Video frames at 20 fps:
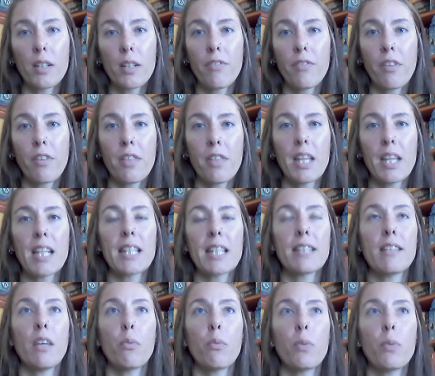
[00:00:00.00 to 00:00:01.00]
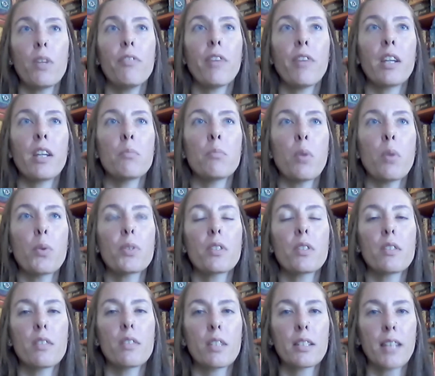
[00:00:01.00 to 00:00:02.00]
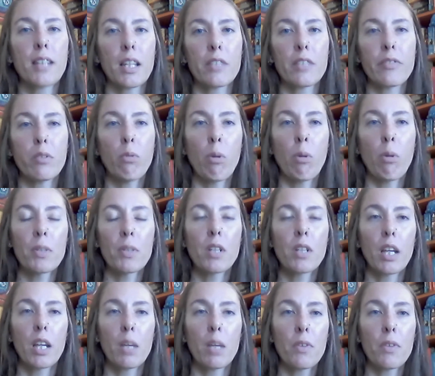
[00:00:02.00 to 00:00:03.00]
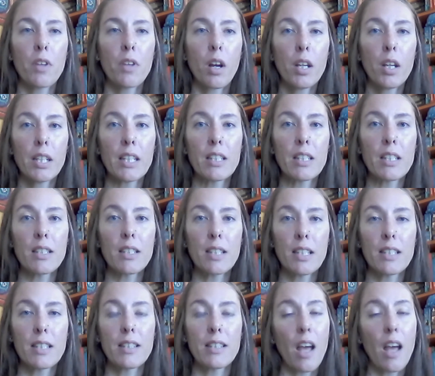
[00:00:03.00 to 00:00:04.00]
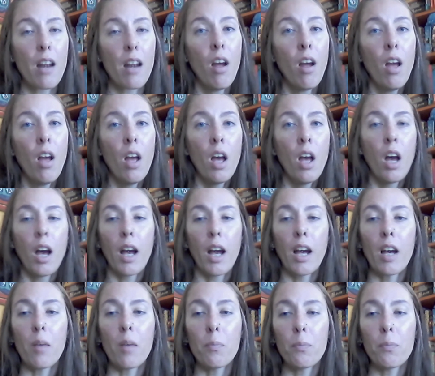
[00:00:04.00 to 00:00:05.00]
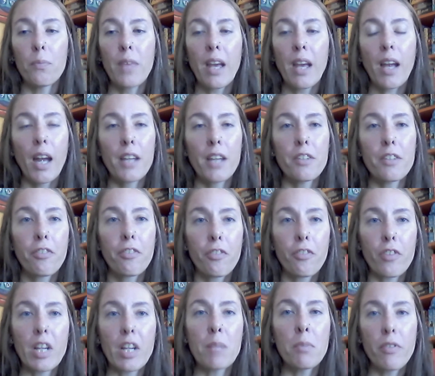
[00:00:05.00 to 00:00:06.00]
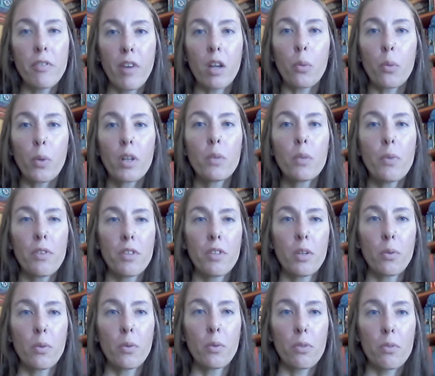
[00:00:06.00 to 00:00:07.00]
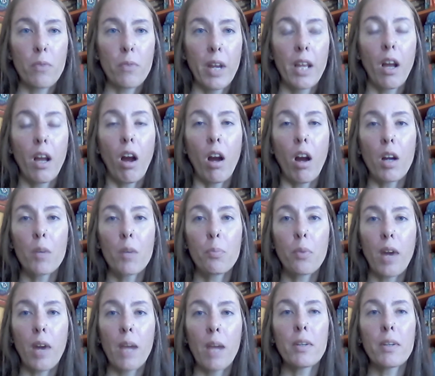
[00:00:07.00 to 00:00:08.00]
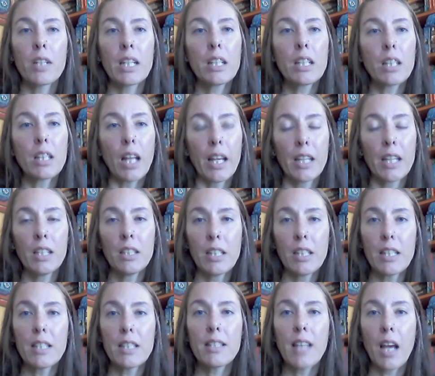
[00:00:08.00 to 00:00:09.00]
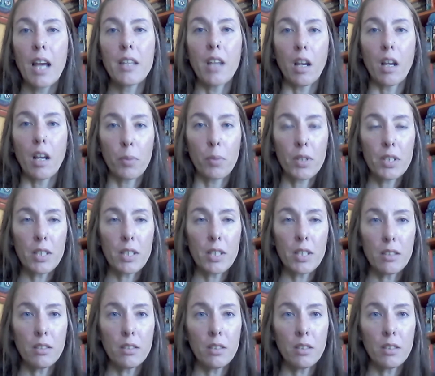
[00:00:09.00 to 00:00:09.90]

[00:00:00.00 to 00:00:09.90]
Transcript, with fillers: of the things that we find most successful when we're talking with guardians is that um, that kind of frame of our work with youth, right? Our primary client is that young person.